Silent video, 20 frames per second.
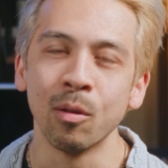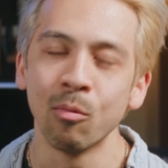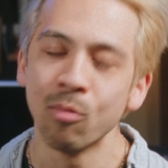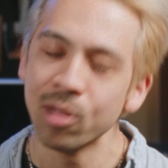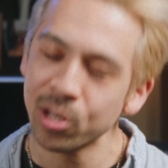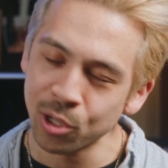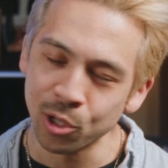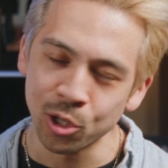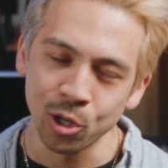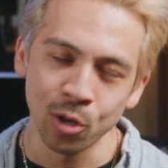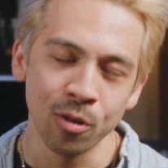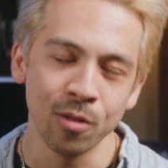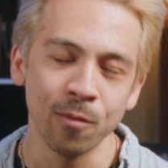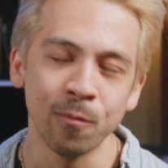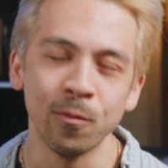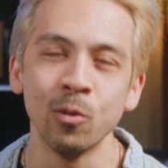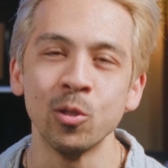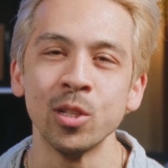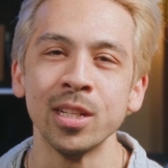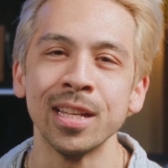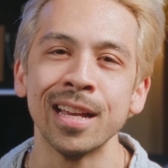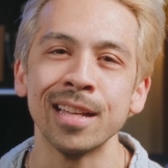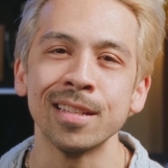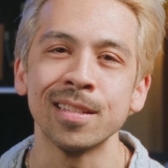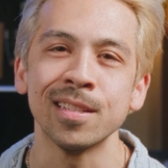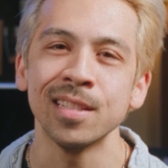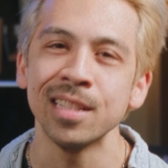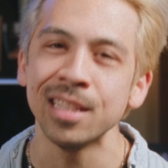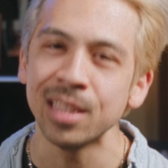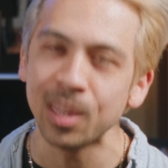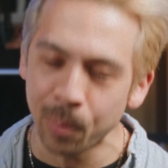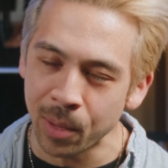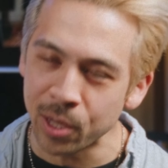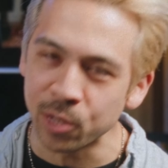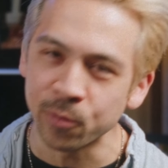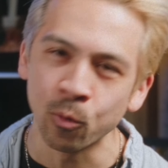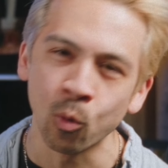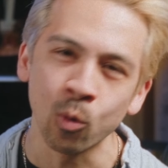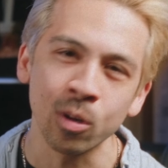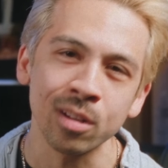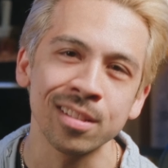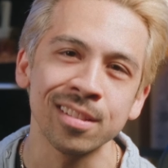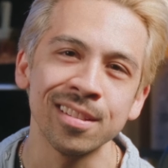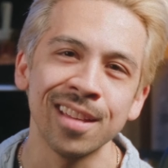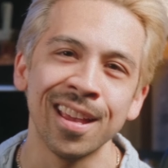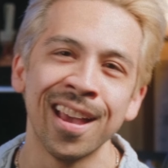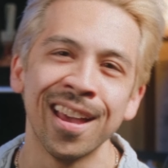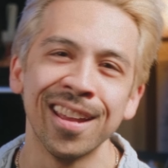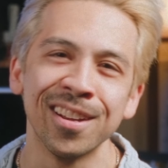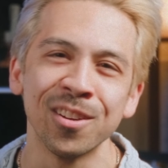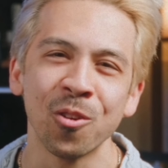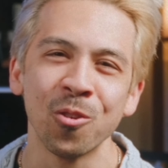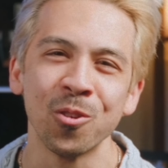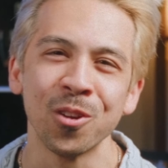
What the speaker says: rest assured, Fuji has seen the pitchforks and heard